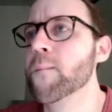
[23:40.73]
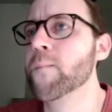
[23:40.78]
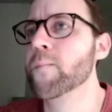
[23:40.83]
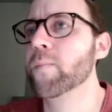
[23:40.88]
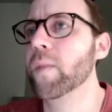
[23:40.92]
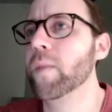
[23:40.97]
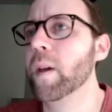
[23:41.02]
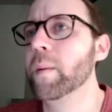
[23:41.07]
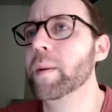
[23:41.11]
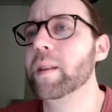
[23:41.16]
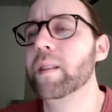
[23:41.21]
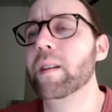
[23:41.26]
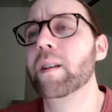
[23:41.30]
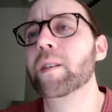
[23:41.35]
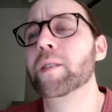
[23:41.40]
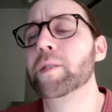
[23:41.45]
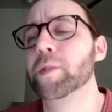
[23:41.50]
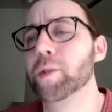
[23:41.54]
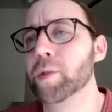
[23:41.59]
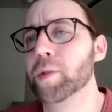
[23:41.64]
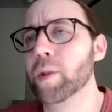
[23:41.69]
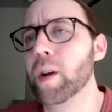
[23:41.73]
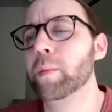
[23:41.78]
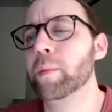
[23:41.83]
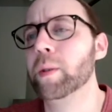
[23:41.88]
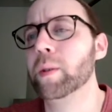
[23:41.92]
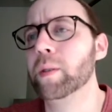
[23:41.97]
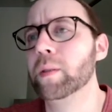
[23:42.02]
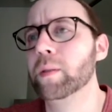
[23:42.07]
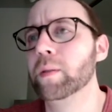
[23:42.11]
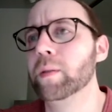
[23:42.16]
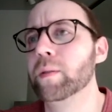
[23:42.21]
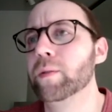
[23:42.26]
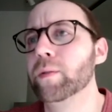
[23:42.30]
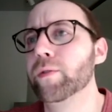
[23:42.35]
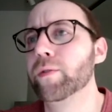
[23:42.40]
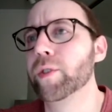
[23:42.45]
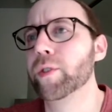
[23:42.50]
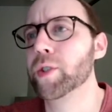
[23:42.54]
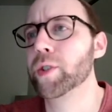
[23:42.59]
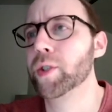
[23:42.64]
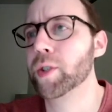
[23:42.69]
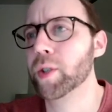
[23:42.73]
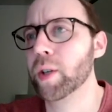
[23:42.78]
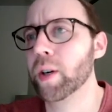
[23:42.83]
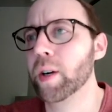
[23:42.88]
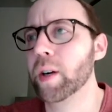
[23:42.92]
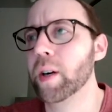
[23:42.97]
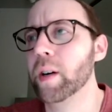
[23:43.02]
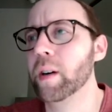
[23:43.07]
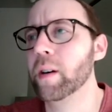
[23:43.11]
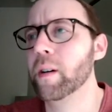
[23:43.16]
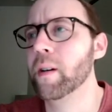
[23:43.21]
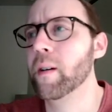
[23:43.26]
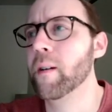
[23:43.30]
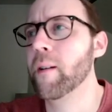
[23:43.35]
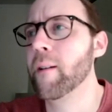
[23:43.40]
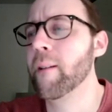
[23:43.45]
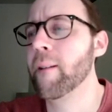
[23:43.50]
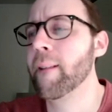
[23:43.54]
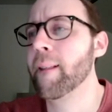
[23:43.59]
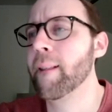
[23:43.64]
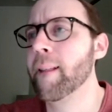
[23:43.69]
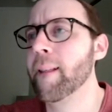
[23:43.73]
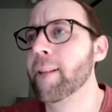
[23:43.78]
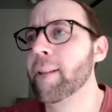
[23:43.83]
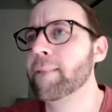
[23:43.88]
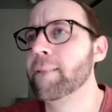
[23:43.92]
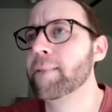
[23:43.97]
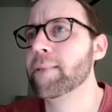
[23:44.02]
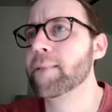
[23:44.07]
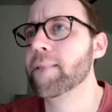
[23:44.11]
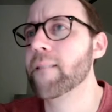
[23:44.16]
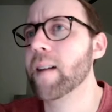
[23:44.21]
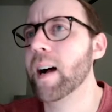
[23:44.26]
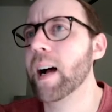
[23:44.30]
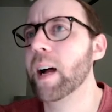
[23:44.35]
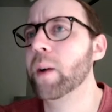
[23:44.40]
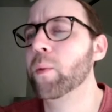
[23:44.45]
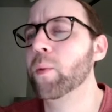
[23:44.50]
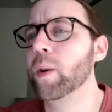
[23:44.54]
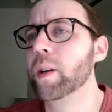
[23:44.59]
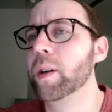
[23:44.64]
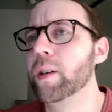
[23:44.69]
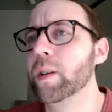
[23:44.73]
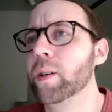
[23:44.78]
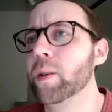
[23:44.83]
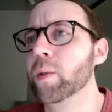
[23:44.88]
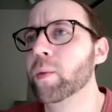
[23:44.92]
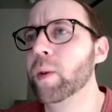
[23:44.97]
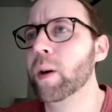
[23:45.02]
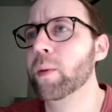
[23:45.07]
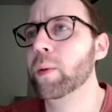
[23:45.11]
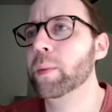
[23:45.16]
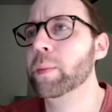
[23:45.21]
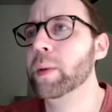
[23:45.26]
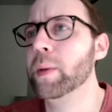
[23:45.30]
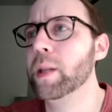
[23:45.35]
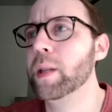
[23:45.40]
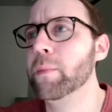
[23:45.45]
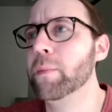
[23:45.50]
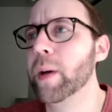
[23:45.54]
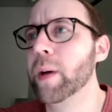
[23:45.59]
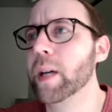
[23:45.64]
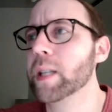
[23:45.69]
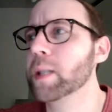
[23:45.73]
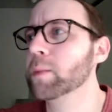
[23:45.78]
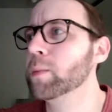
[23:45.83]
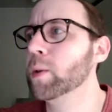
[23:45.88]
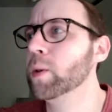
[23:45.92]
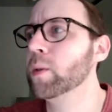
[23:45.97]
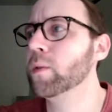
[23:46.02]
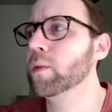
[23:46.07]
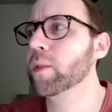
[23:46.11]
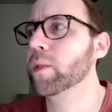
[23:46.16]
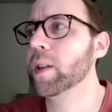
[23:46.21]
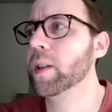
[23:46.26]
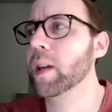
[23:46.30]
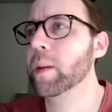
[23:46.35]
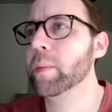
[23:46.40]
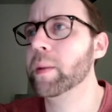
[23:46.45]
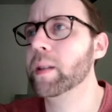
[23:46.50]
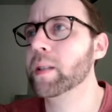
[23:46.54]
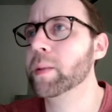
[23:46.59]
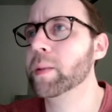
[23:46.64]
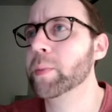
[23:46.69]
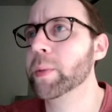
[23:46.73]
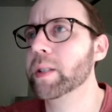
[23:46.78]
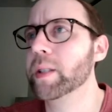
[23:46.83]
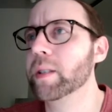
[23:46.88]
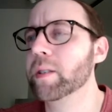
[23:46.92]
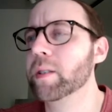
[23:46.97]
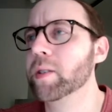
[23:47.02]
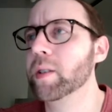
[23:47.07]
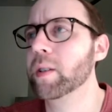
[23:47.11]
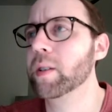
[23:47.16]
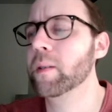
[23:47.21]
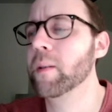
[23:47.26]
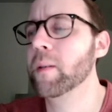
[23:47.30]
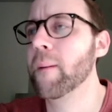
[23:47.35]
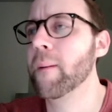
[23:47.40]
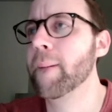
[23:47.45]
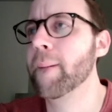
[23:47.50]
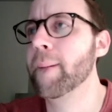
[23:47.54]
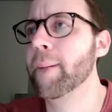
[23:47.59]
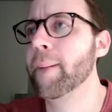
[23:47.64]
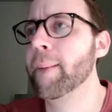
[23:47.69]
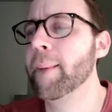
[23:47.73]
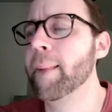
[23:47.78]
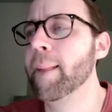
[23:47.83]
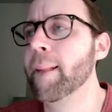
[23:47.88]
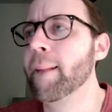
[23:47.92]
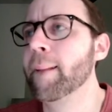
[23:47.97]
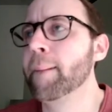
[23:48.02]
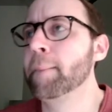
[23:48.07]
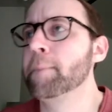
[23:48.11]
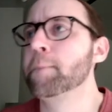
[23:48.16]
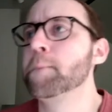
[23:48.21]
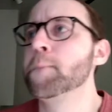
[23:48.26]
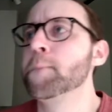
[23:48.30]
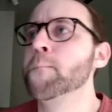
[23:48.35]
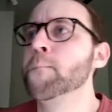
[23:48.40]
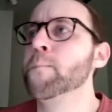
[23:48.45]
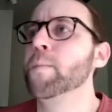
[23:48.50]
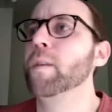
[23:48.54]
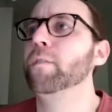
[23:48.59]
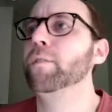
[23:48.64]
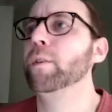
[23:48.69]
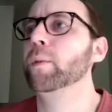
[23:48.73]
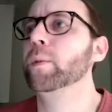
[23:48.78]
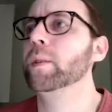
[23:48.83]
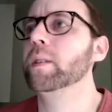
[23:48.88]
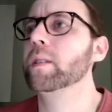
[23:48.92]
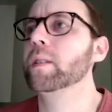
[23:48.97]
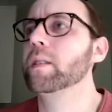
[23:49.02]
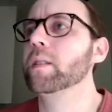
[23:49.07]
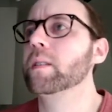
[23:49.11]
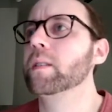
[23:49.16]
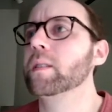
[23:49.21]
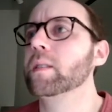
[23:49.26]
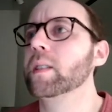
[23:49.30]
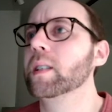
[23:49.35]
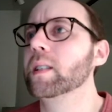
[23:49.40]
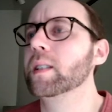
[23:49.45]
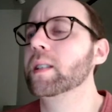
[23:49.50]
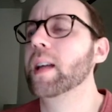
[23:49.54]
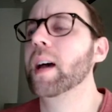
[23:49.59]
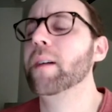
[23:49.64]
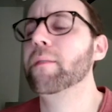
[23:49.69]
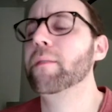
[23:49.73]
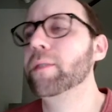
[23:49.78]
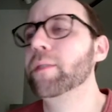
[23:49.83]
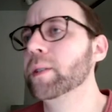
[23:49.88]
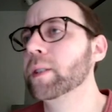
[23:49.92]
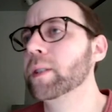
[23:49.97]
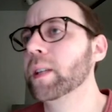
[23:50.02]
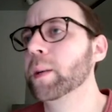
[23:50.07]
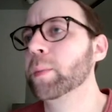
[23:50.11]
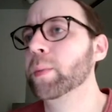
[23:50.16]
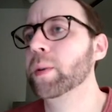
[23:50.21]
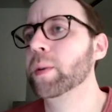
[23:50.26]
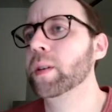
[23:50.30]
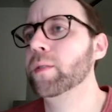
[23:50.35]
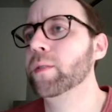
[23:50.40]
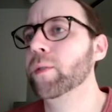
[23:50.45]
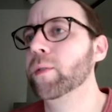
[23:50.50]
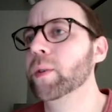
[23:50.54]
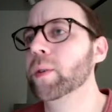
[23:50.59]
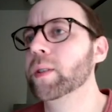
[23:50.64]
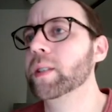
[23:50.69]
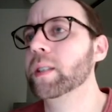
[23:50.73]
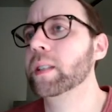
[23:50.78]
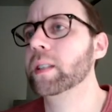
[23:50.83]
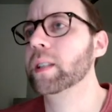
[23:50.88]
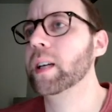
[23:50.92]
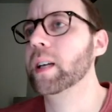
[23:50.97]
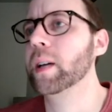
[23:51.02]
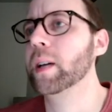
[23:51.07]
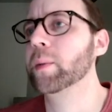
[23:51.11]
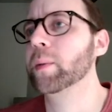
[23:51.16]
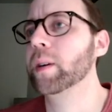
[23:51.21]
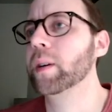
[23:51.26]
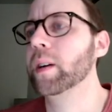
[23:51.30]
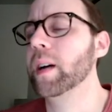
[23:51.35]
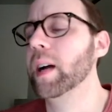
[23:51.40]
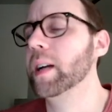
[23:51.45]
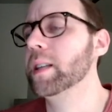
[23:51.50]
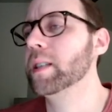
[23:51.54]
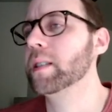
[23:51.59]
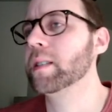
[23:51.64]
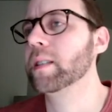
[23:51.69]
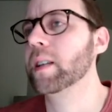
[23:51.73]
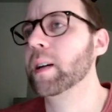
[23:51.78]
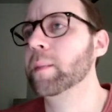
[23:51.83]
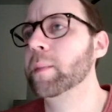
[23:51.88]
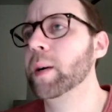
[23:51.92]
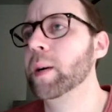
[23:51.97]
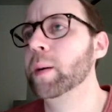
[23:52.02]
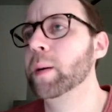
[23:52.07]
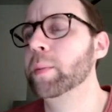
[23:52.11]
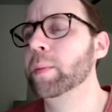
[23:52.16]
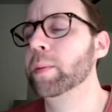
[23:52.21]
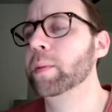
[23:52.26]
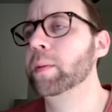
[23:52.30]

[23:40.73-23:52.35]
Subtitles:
I mean, they're in trouble for sure. I wonder what would be the best move for them in this position. If it was, because that feels like a pretty forcing line where I just come up.